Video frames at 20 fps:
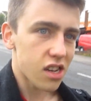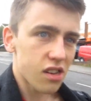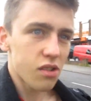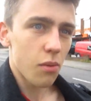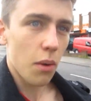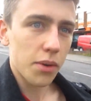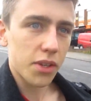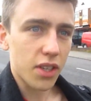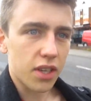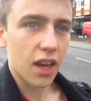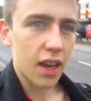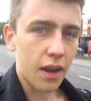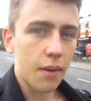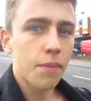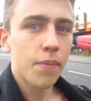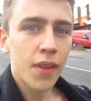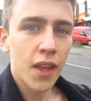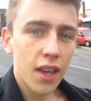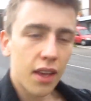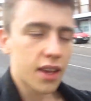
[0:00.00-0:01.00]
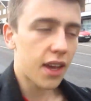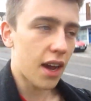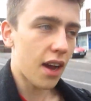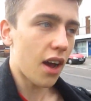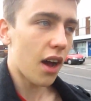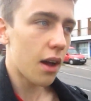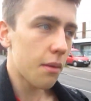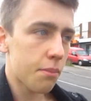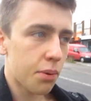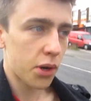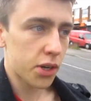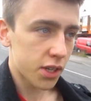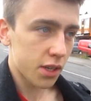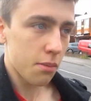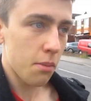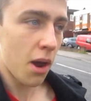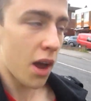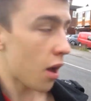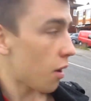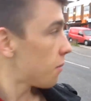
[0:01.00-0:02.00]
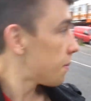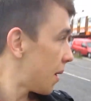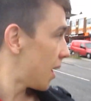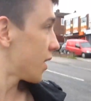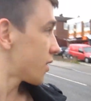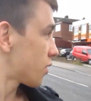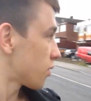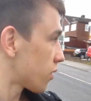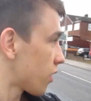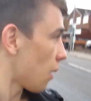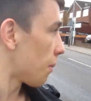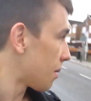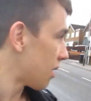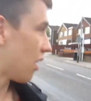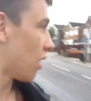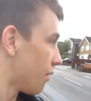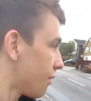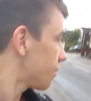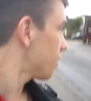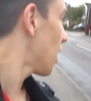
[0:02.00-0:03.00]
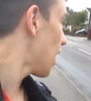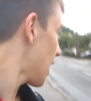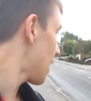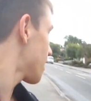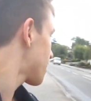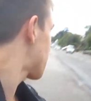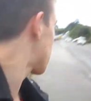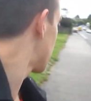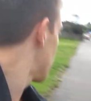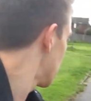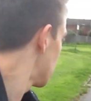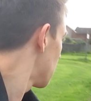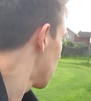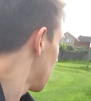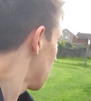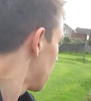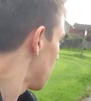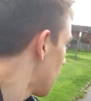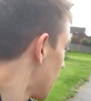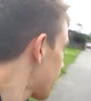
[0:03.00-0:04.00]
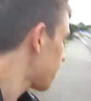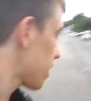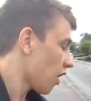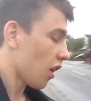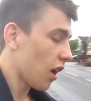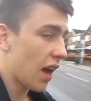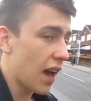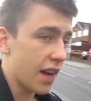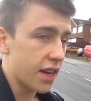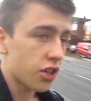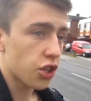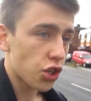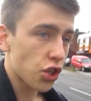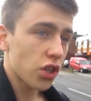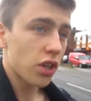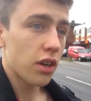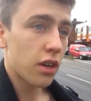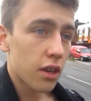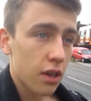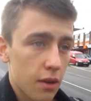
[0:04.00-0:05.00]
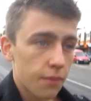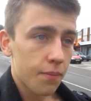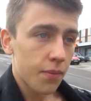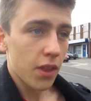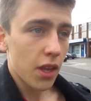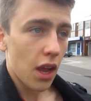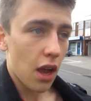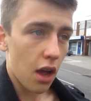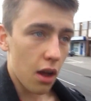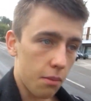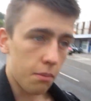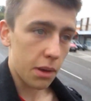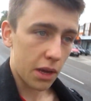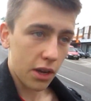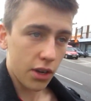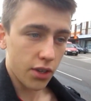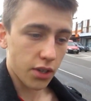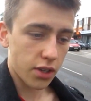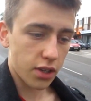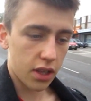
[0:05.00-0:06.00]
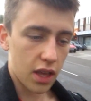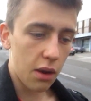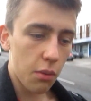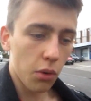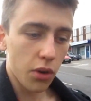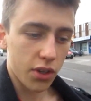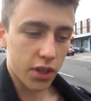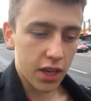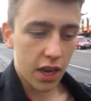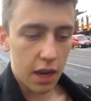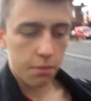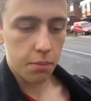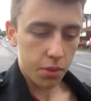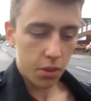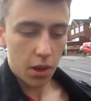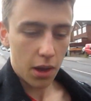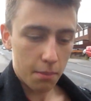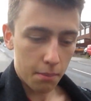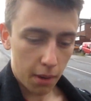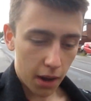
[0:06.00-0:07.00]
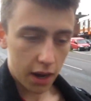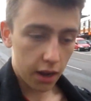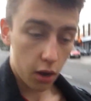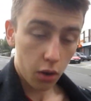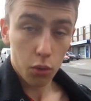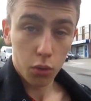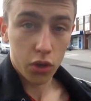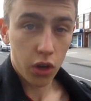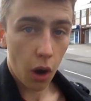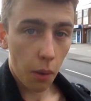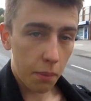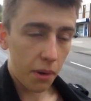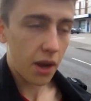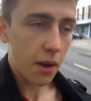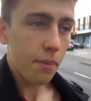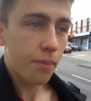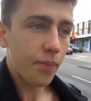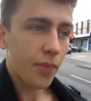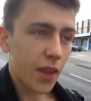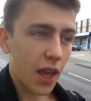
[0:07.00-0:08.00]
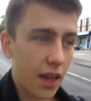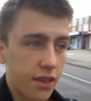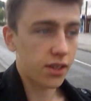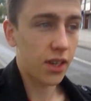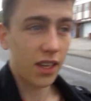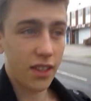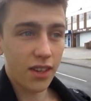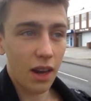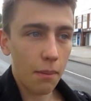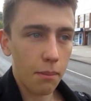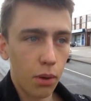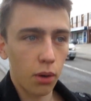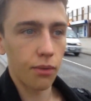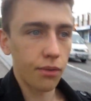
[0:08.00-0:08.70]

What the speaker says: what was I saying? Yeah, I'm printing my own personal copy off at Le College. Because they want to keep my old copy as an example